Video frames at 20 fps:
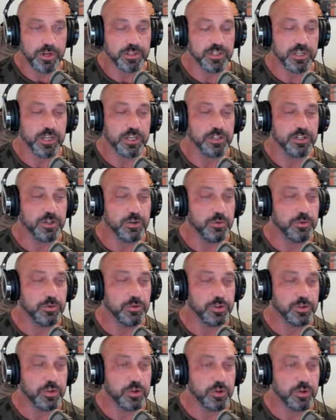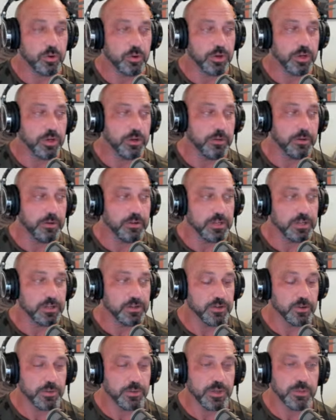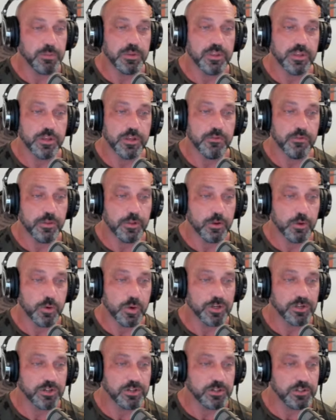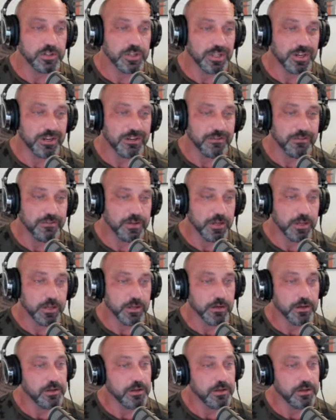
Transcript: It's like Jill will start talking about things, it'll make me think of other questions, and then I'll forget.